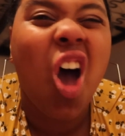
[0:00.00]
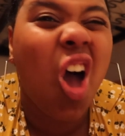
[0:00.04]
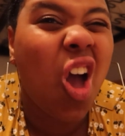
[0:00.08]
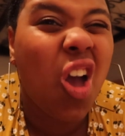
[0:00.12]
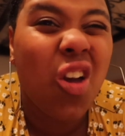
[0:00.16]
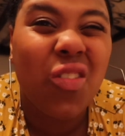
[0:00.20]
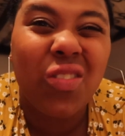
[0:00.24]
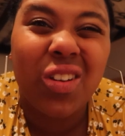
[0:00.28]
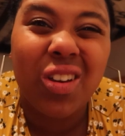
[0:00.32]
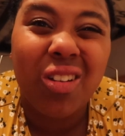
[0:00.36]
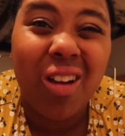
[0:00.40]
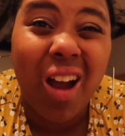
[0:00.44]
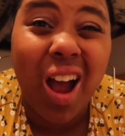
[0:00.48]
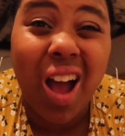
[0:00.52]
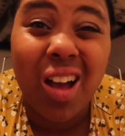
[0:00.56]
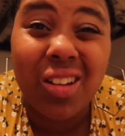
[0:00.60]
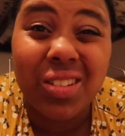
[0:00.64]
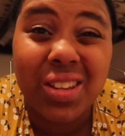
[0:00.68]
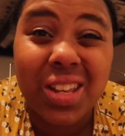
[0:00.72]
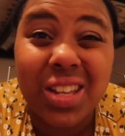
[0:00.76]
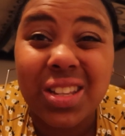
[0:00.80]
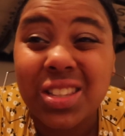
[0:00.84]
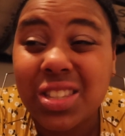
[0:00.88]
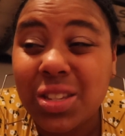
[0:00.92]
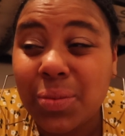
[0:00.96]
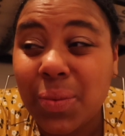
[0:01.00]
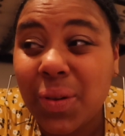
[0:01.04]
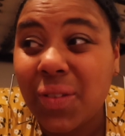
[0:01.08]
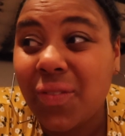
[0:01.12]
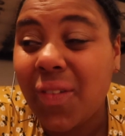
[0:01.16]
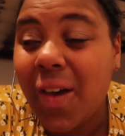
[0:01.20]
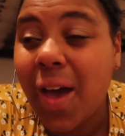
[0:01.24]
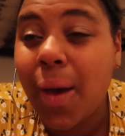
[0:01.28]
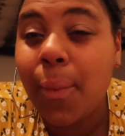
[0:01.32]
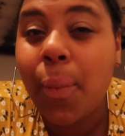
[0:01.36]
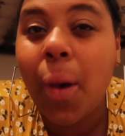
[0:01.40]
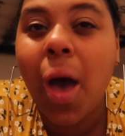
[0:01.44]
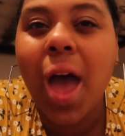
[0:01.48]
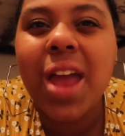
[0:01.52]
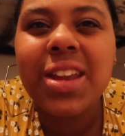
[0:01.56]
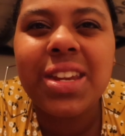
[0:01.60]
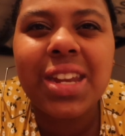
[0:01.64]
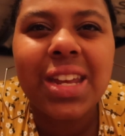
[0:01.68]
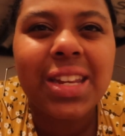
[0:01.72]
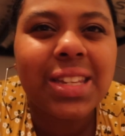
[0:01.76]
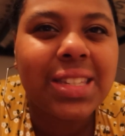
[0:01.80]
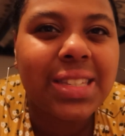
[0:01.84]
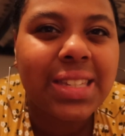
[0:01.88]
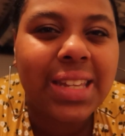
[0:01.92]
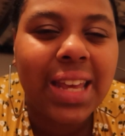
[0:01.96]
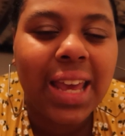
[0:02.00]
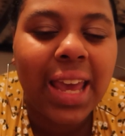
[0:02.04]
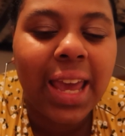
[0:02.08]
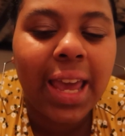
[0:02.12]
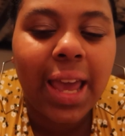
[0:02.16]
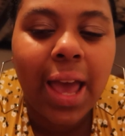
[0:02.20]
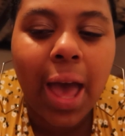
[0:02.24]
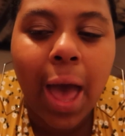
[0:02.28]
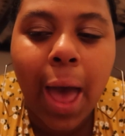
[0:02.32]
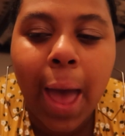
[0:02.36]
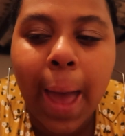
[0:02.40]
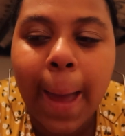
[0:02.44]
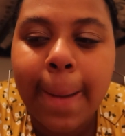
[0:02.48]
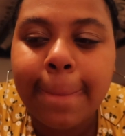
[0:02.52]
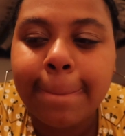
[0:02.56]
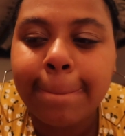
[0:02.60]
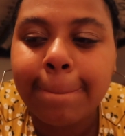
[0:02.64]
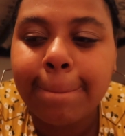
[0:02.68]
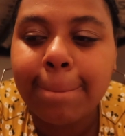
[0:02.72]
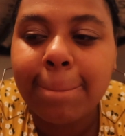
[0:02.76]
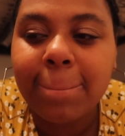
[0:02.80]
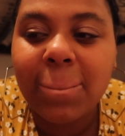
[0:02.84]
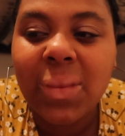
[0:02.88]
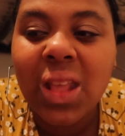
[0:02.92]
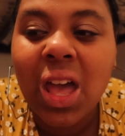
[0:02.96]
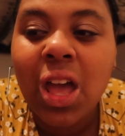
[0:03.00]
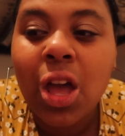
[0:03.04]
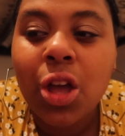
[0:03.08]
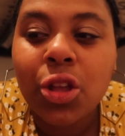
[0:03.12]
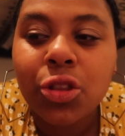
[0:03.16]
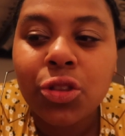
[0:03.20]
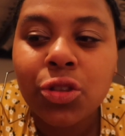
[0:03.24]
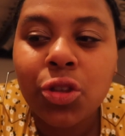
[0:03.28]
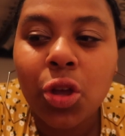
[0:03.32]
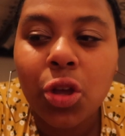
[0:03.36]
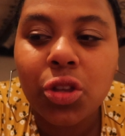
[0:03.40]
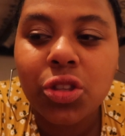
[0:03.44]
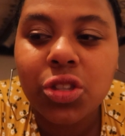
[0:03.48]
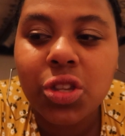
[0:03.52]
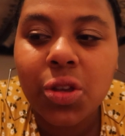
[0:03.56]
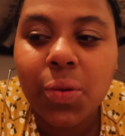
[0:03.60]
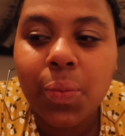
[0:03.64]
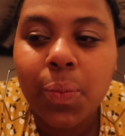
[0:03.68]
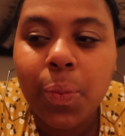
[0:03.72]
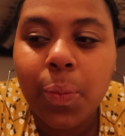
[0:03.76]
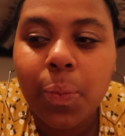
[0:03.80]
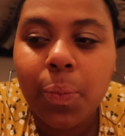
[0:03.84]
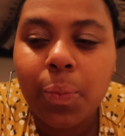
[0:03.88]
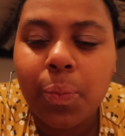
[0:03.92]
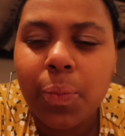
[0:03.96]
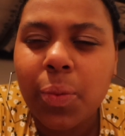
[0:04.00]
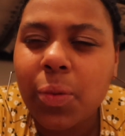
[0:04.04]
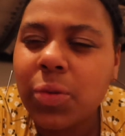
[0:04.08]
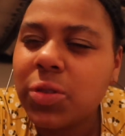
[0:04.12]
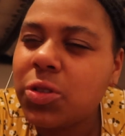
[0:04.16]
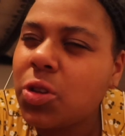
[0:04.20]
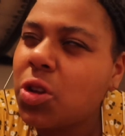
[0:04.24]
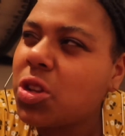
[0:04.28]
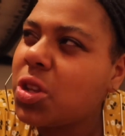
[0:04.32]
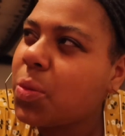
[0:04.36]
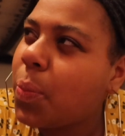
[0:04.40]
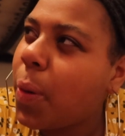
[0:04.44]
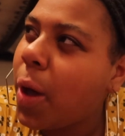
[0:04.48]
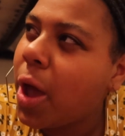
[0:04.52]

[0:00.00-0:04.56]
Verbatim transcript: overcrowded to be fair but I did see um Dr Dr.